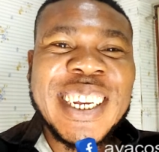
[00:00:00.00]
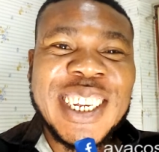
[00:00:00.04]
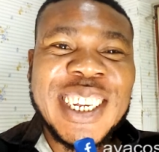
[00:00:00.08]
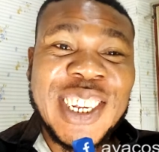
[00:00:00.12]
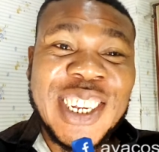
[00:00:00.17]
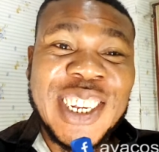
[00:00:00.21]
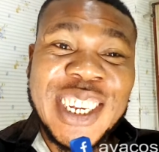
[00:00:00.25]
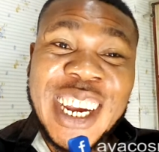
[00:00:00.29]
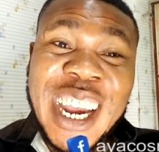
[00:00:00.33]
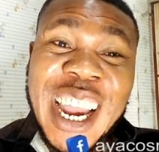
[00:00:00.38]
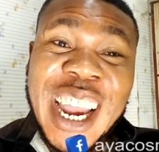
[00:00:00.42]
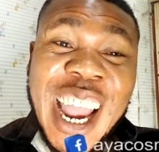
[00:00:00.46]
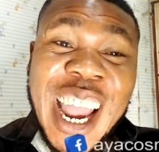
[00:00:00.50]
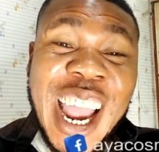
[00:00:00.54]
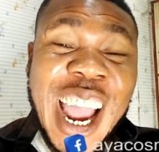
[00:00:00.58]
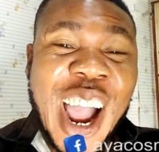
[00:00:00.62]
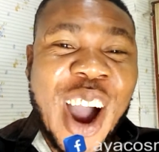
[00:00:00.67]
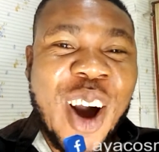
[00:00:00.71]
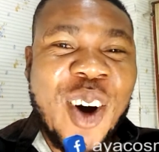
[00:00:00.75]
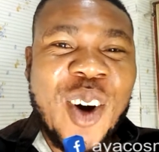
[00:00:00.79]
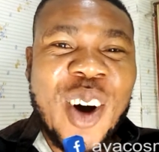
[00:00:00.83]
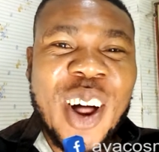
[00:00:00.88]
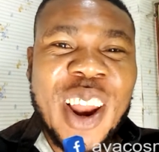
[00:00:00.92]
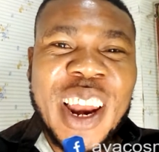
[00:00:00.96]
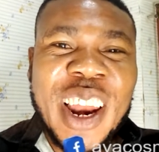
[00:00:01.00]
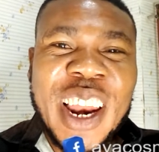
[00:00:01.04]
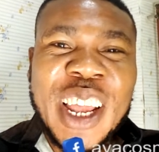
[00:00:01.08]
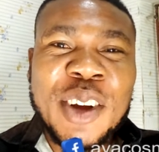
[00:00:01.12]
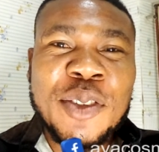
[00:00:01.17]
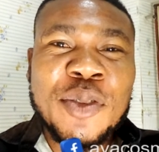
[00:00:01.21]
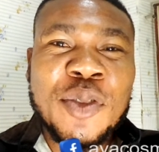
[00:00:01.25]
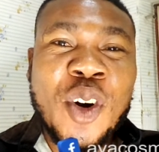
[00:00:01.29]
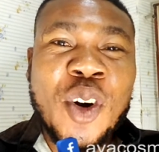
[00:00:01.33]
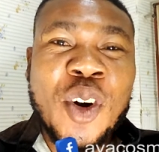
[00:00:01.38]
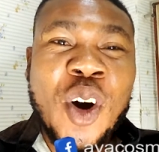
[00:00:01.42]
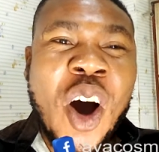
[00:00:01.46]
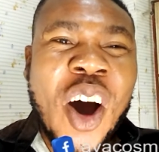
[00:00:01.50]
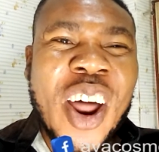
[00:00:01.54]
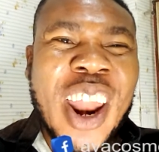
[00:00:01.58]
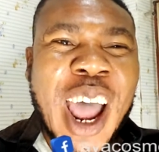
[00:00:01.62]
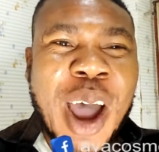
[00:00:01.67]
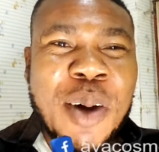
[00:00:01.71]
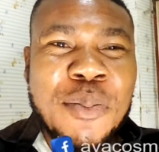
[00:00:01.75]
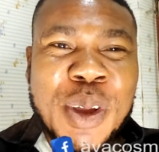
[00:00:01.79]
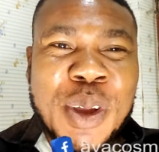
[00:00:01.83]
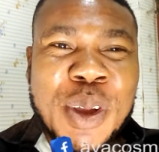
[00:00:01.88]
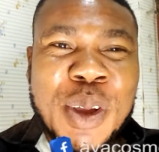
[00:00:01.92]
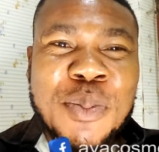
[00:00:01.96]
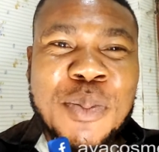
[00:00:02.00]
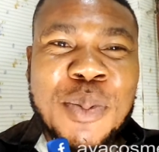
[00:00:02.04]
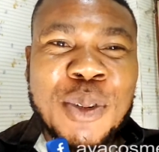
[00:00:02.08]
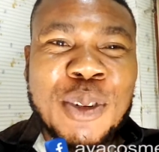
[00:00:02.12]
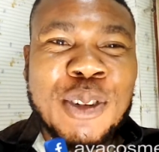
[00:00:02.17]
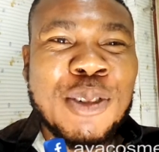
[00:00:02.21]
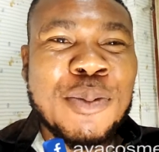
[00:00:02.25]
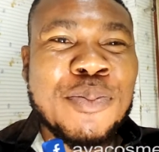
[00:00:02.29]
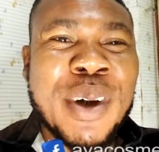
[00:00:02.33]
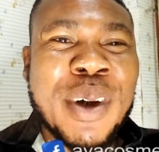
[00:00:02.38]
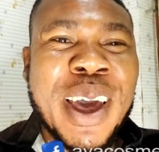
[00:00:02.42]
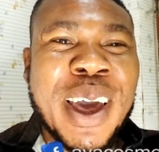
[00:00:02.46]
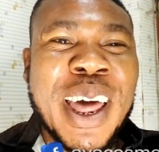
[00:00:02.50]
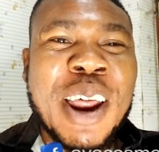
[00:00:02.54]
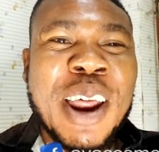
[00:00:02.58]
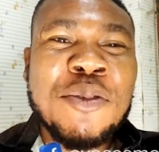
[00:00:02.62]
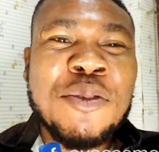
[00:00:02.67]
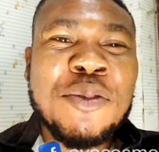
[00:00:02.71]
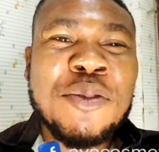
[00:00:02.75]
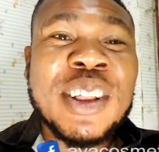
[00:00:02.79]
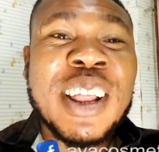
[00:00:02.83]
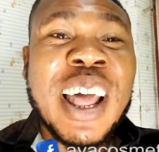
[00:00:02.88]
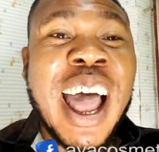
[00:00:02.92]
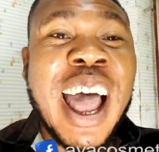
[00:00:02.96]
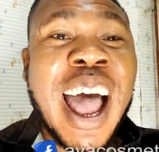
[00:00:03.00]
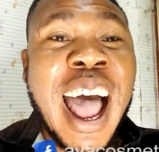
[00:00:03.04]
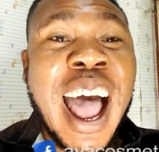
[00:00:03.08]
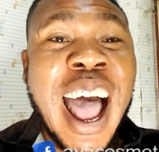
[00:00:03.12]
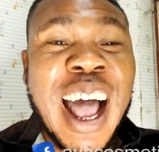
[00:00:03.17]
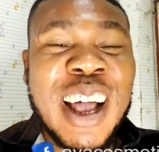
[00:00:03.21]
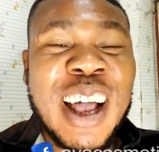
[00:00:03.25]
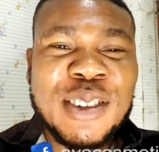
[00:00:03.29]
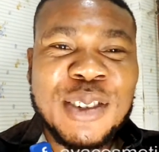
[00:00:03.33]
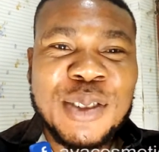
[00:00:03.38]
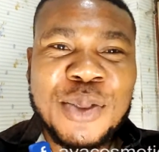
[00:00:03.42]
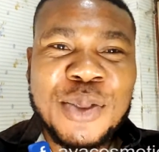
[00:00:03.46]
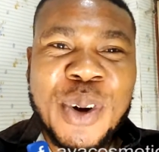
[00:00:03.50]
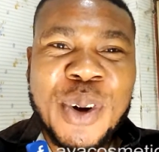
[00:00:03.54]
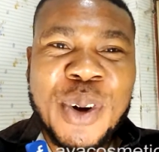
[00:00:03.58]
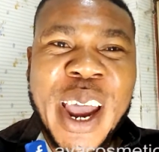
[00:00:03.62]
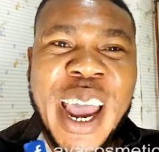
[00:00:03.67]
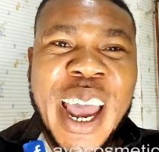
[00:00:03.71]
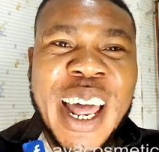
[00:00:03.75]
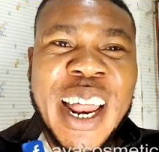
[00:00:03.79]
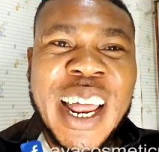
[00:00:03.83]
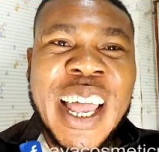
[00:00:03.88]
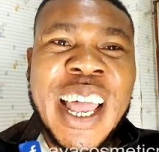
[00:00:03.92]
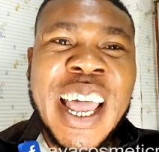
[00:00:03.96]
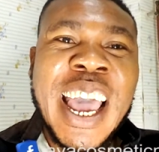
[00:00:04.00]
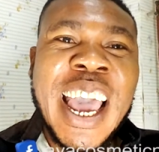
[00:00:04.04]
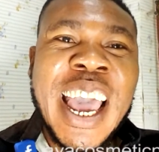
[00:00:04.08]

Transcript: share our link for other people to benefit as well.